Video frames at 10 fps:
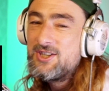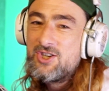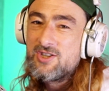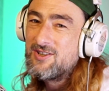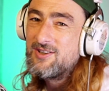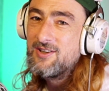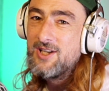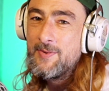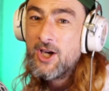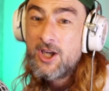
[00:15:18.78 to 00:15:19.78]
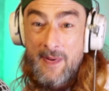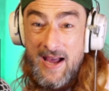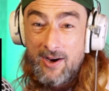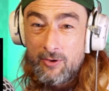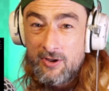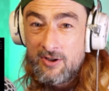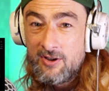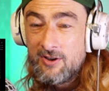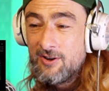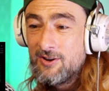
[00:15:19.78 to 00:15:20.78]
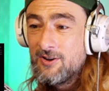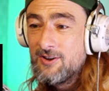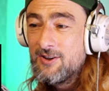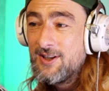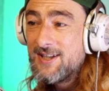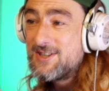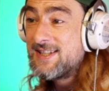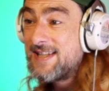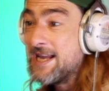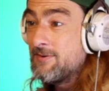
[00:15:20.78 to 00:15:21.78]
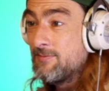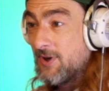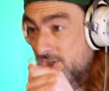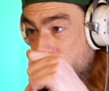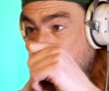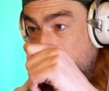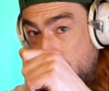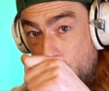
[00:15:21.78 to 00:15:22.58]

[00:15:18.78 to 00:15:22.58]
That's just... You mean like a bell? That's the same as